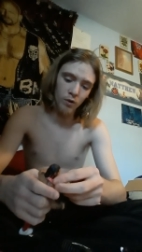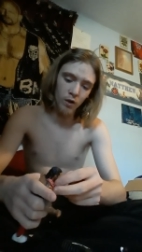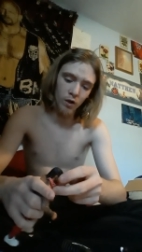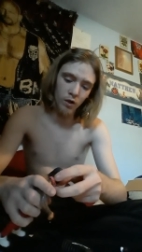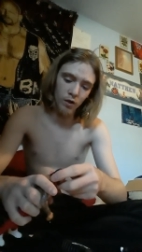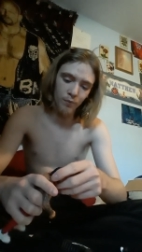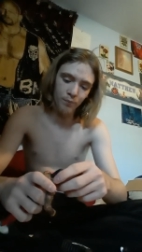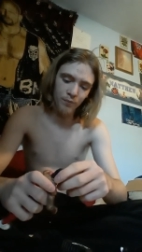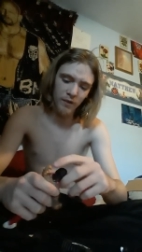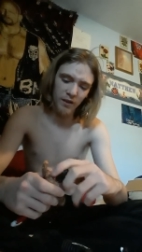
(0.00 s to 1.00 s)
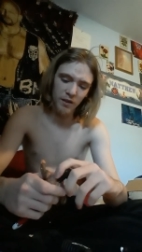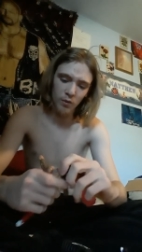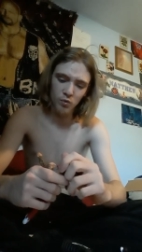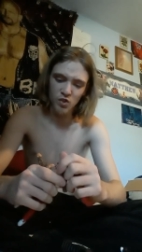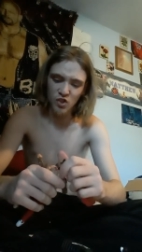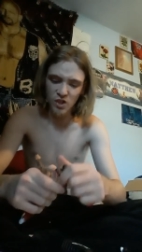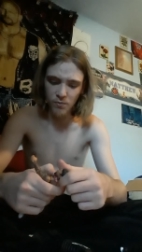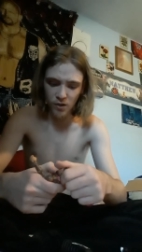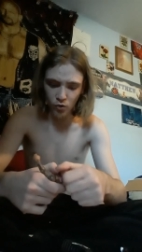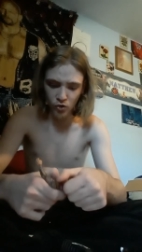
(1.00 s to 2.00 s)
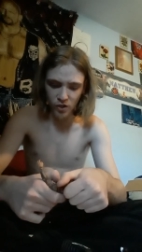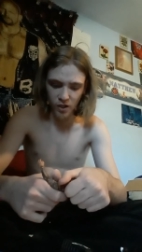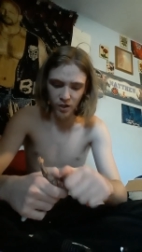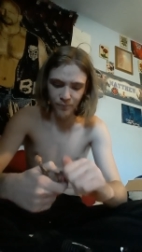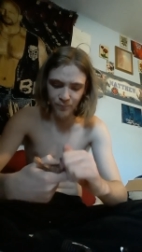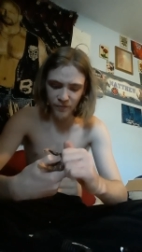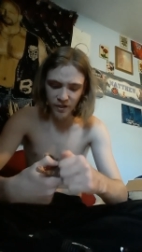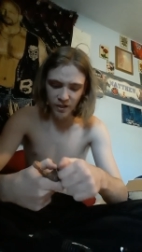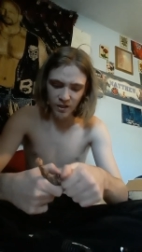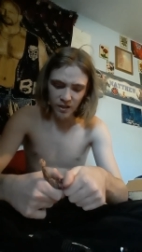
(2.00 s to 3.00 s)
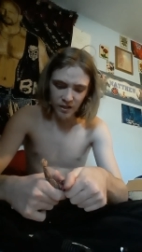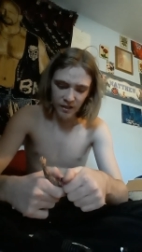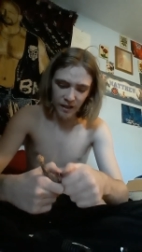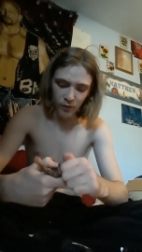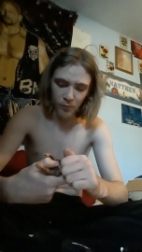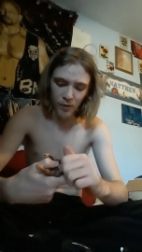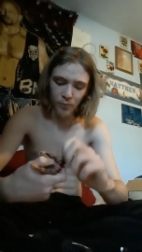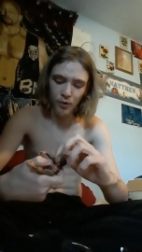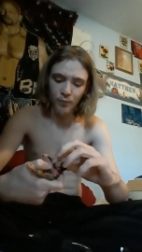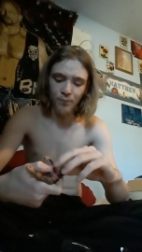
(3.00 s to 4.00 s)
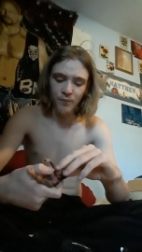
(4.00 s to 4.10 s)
I think it was Jimmy or Jay. Can't remember.